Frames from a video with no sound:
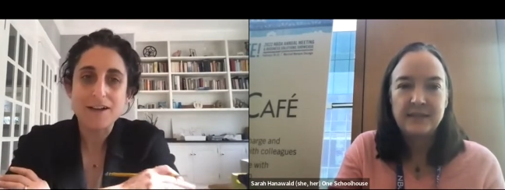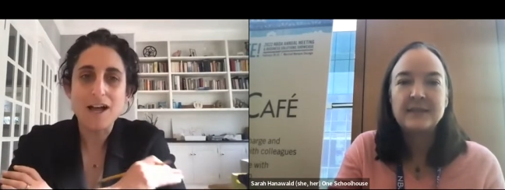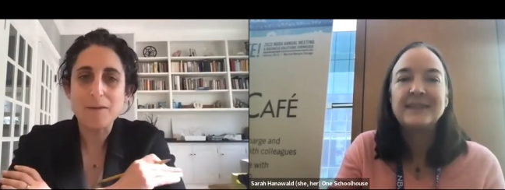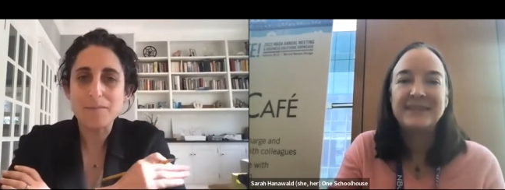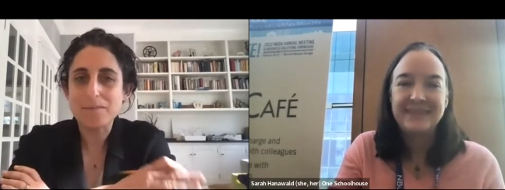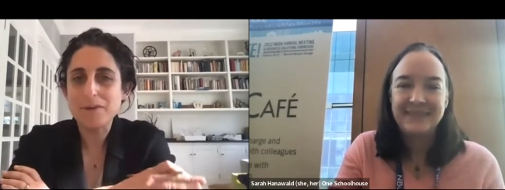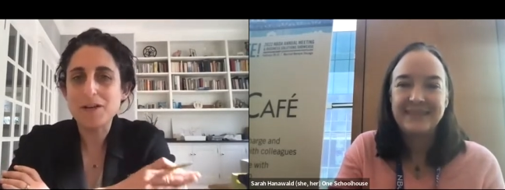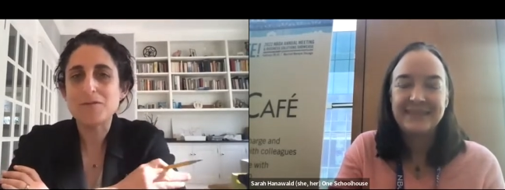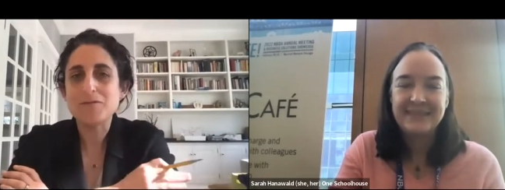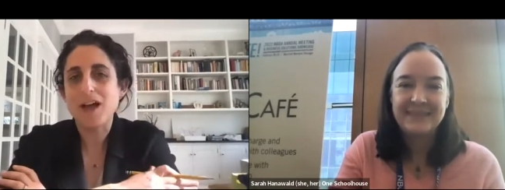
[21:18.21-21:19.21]
Speaker 1: Um,
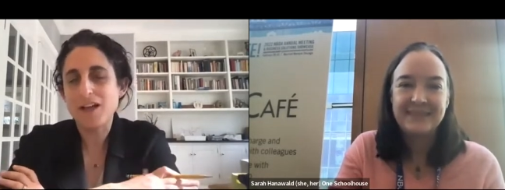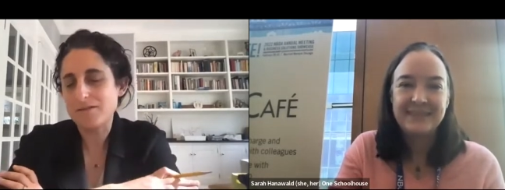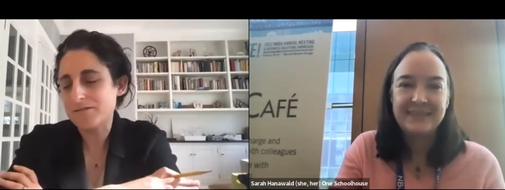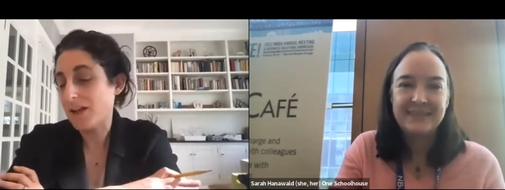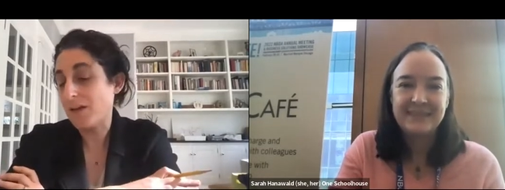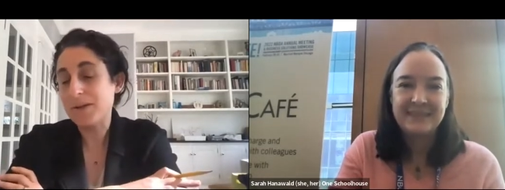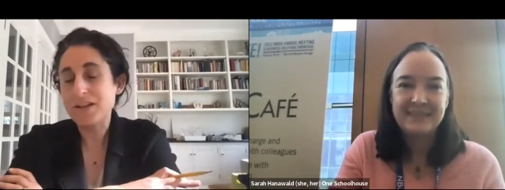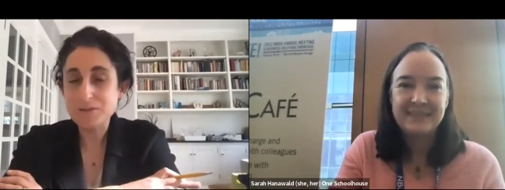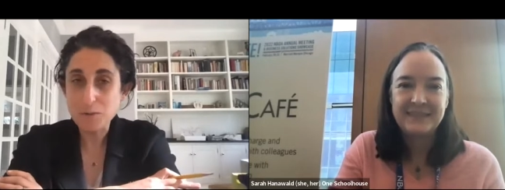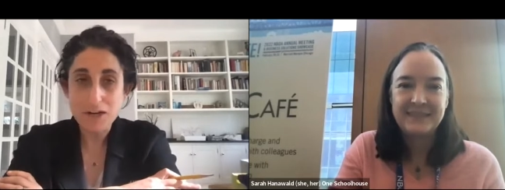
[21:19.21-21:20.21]
you know, not not
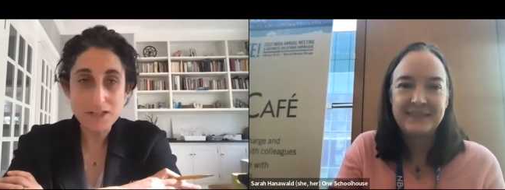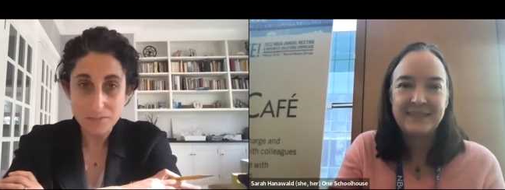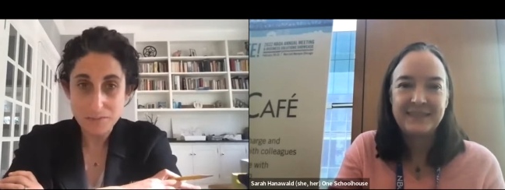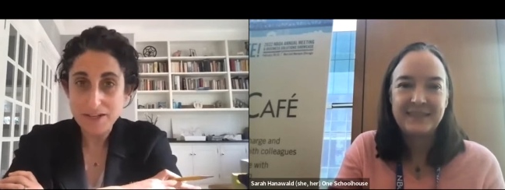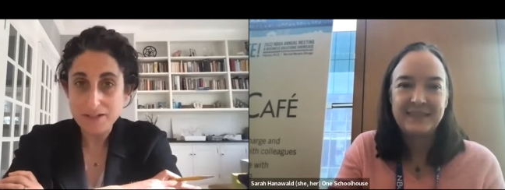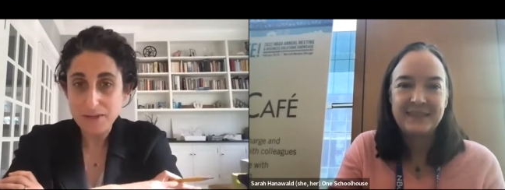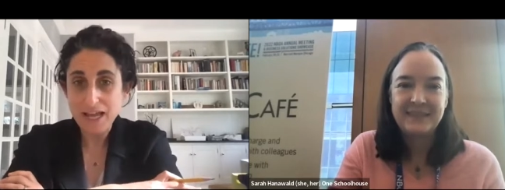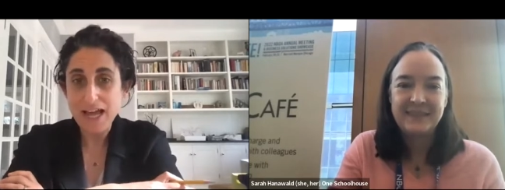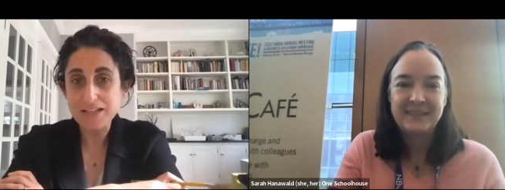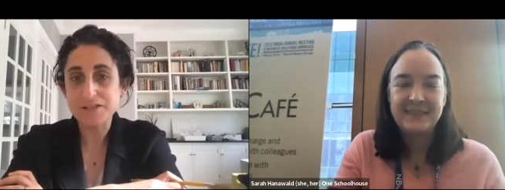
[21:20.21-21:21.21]
because we wanted to, because we
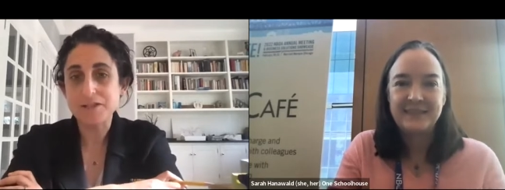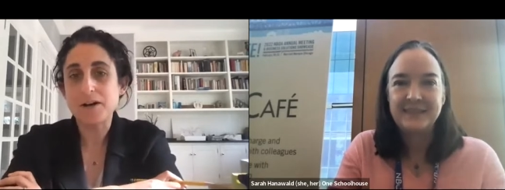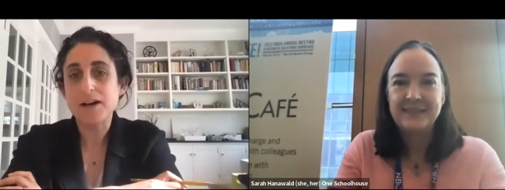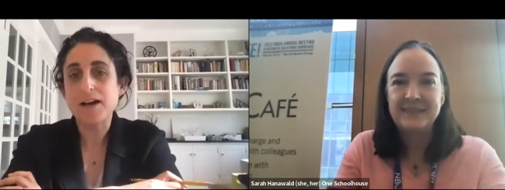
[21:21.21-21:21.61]
had to.